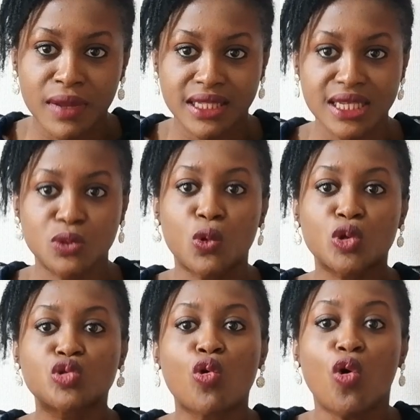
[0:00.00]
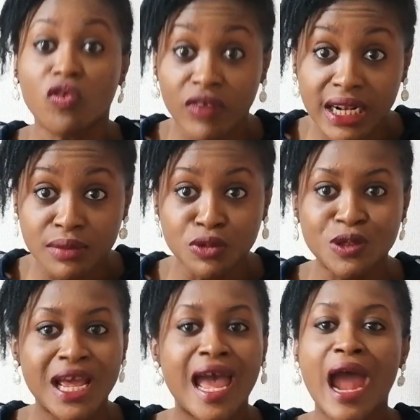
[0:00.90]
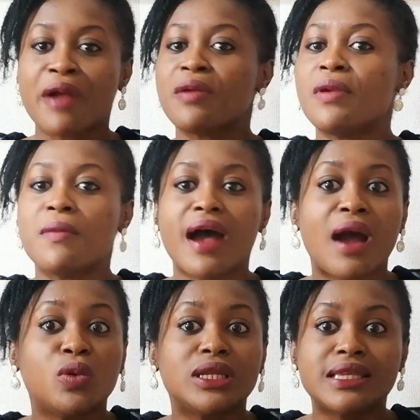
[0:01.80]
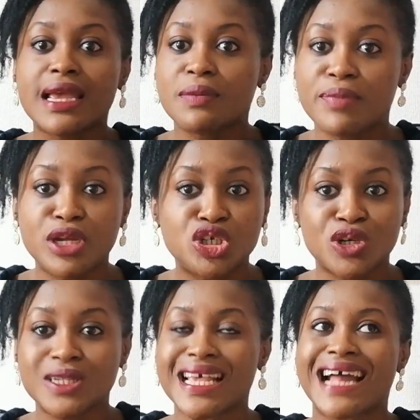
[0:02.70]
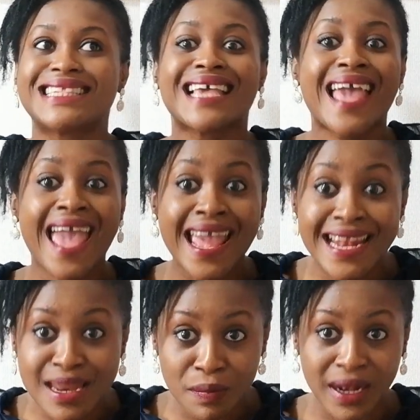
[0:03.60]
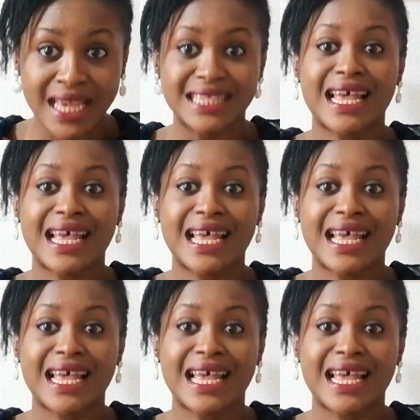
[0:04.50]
It was over the moon. I remember I would take pictures at any place,